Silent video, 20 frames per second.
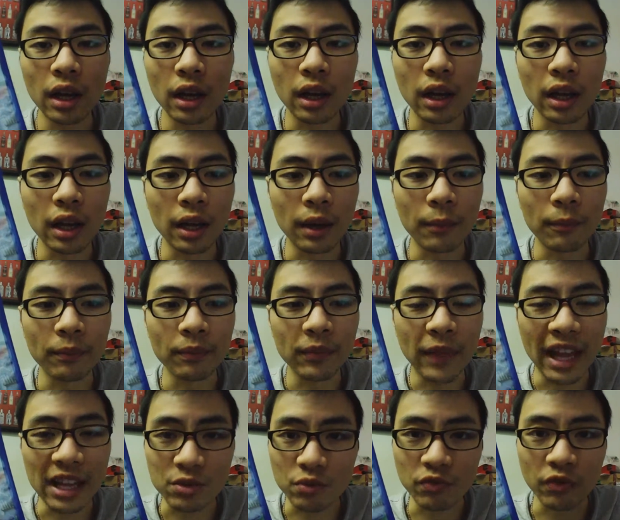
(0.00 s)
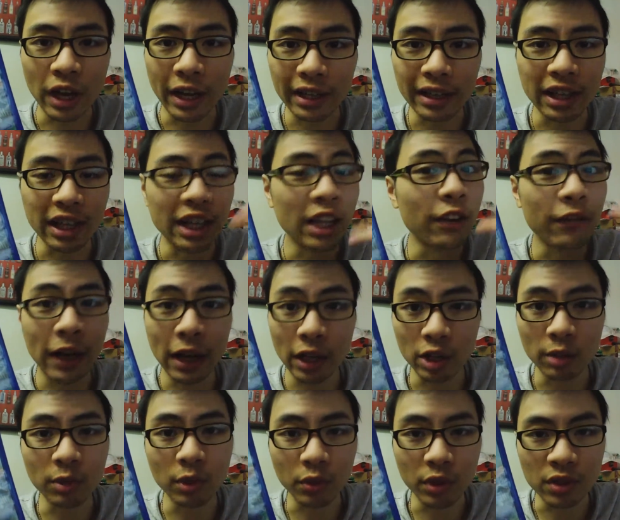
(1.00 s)
As they are
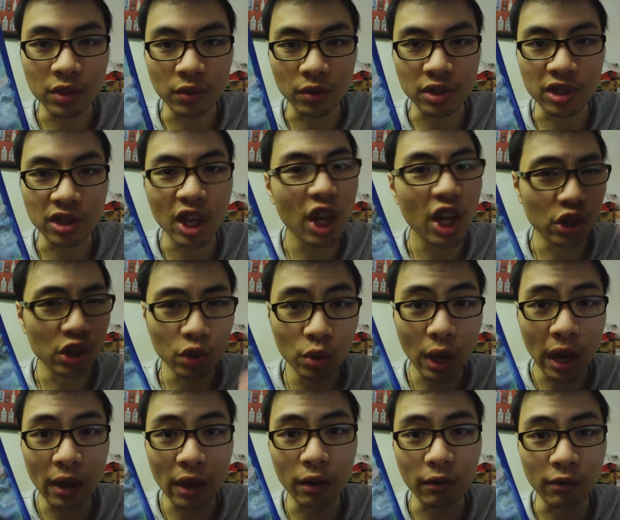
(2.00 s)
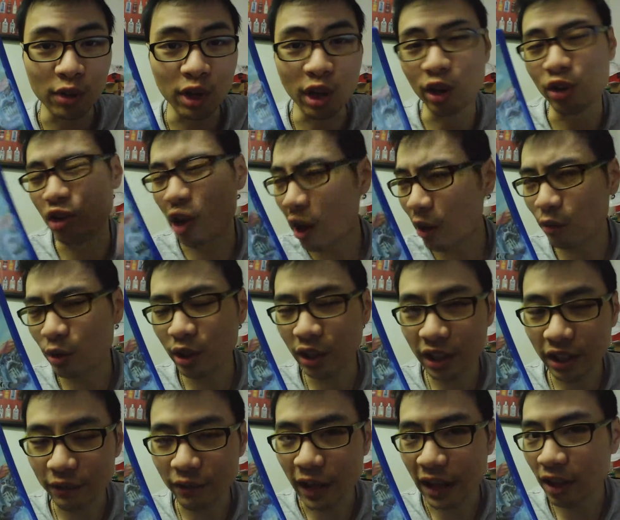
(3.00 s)
valuable resources. You, however, are not
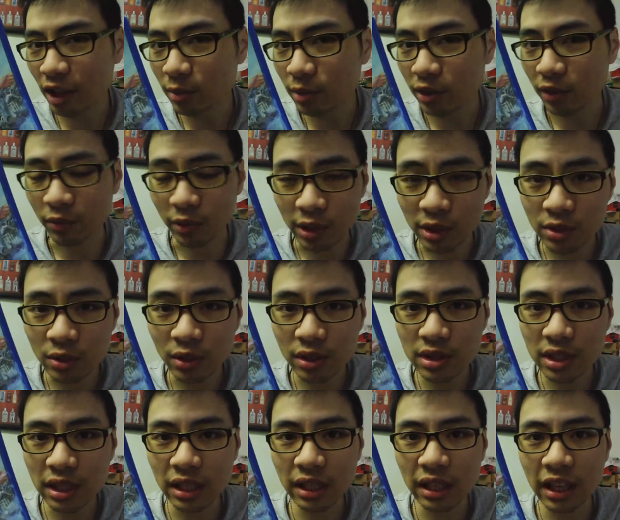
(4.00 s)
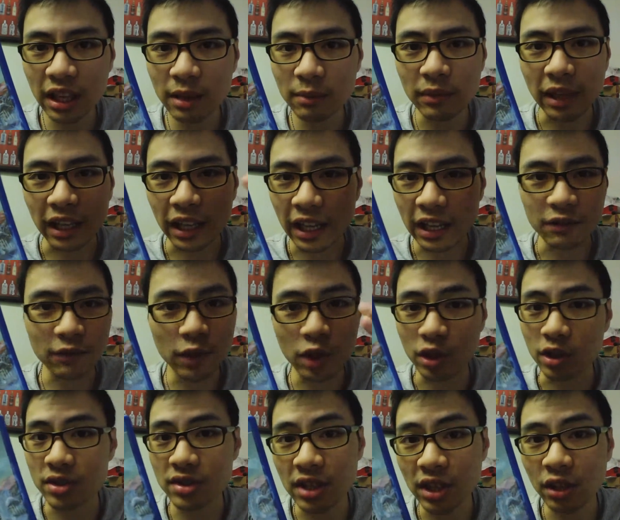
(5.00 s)
really a valuable resource in the game. Like, as if
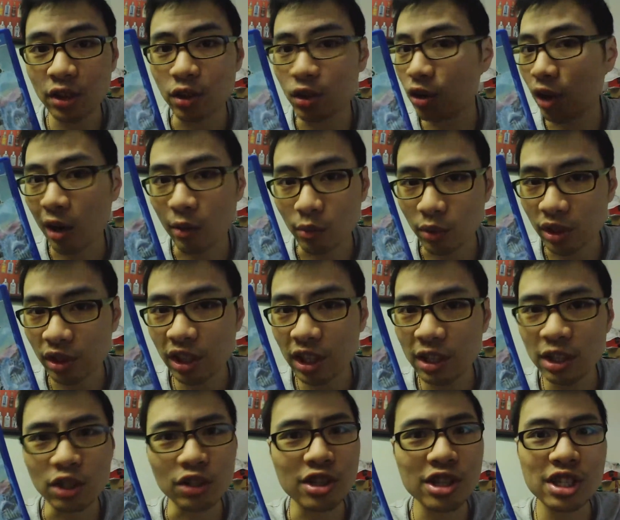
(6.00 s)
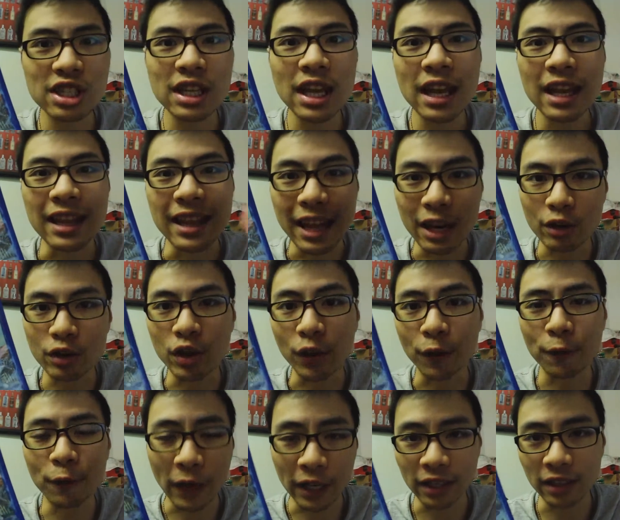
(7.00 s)
you're a sinner, you're not really. You're just there
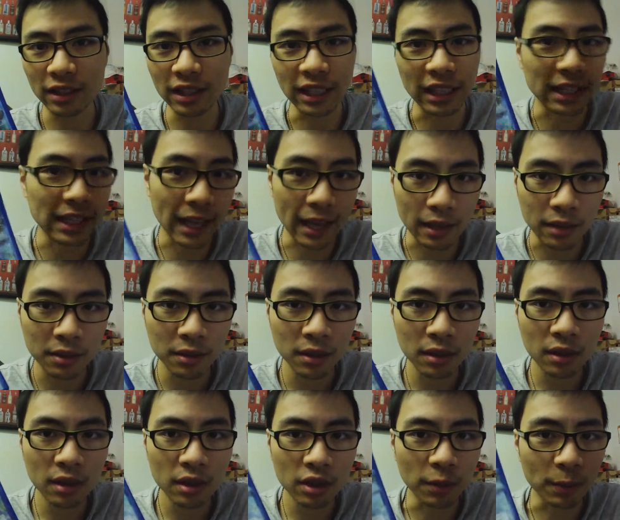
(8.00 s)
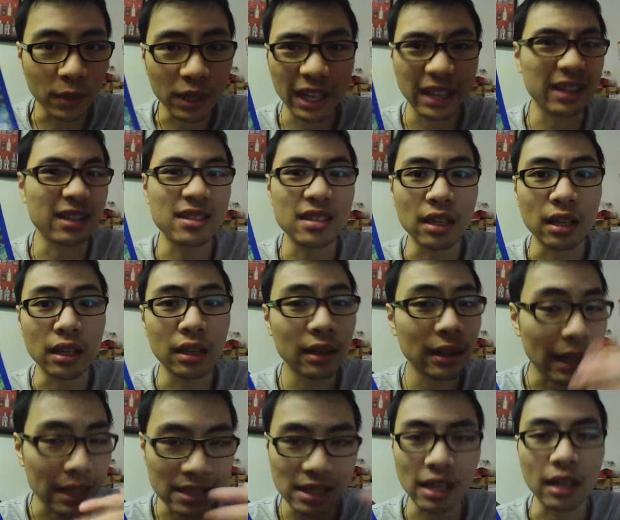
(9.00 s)
to fight to the death, to protect the city.
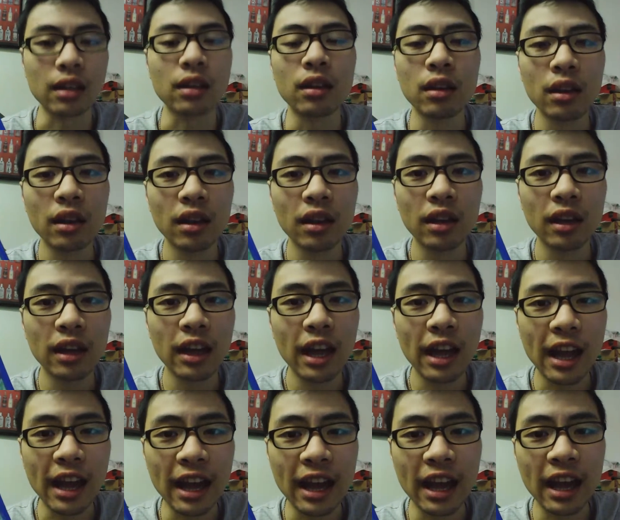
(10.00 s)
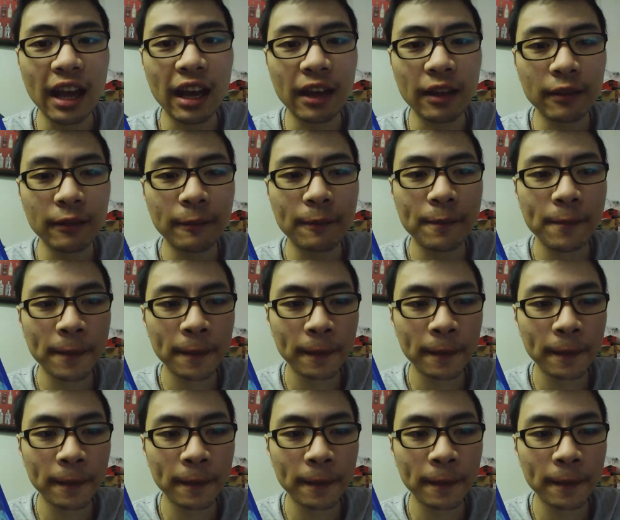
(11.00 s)
That's it. And